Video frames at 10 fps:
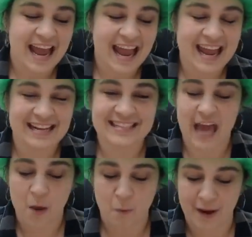And
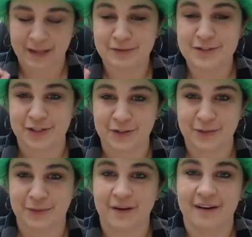I want you
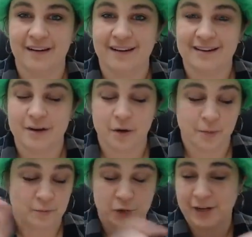
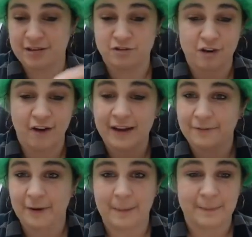can draw it
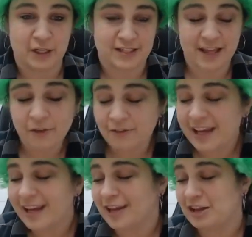from your
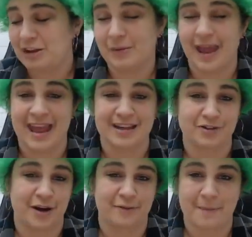selfie, you can
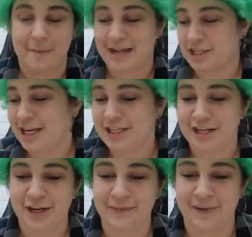draw it from
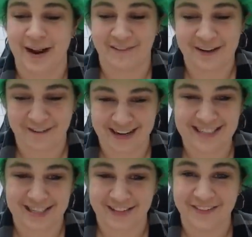imagination, whatever you want to
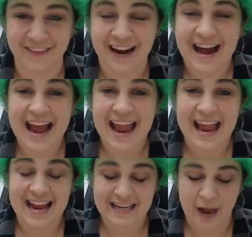do.
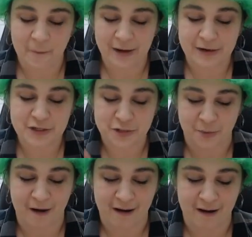And I want you to
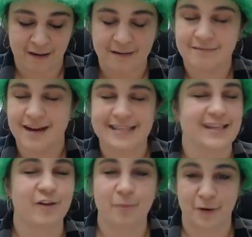draw a
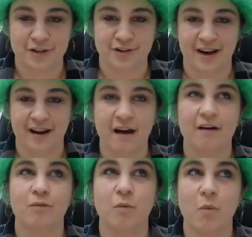self-portrait
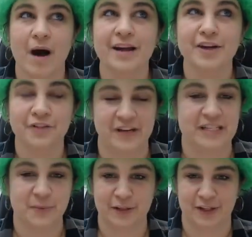of what your
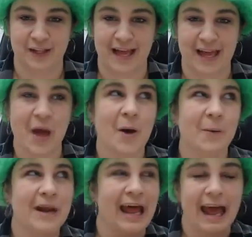face would look like
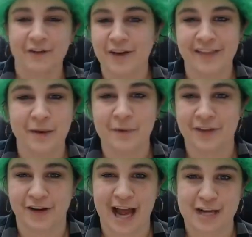when everything
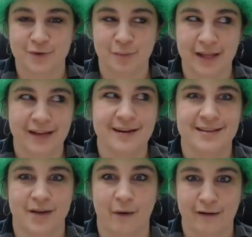with your cash flow plan
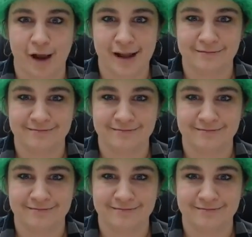is going right.